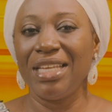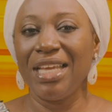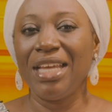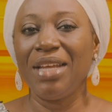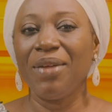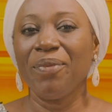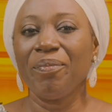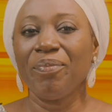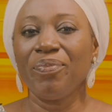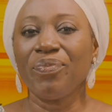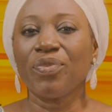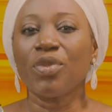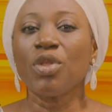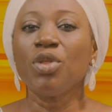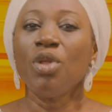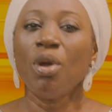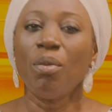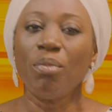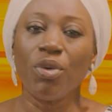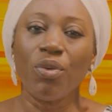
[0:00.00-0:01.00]
today?
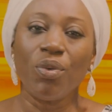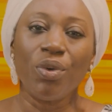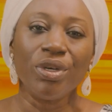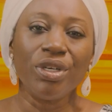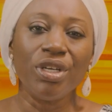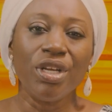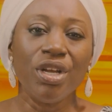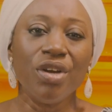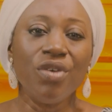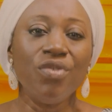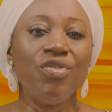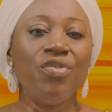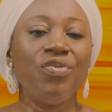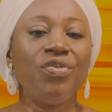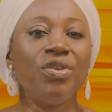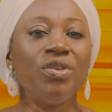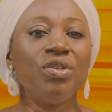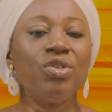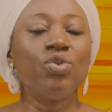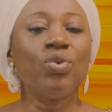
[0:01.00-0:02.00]
Number one,
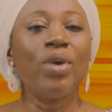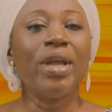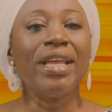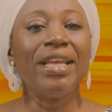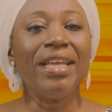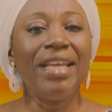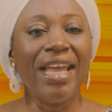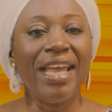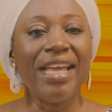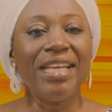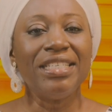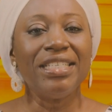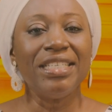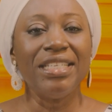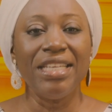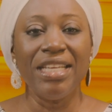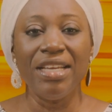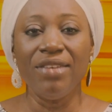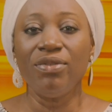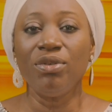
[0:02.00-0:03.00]
refuse to engage
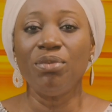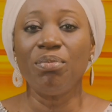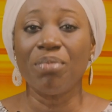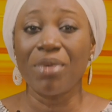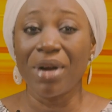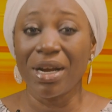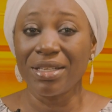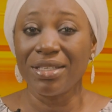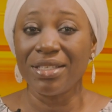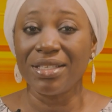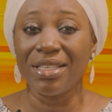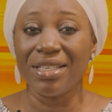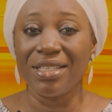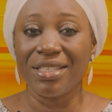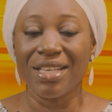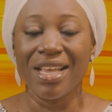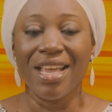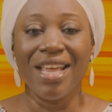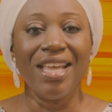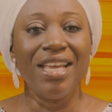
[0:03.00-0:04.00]
in evil
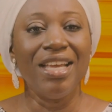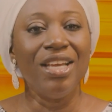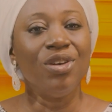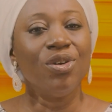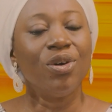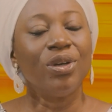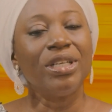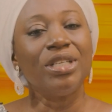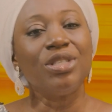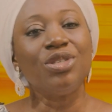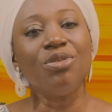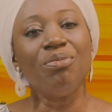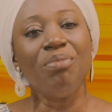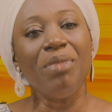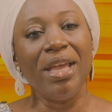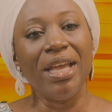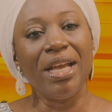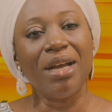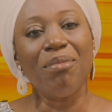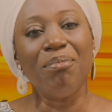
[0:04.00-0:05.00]
practices in order to
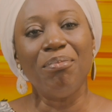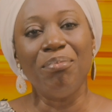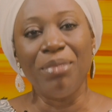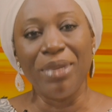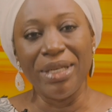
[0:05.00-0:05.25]
make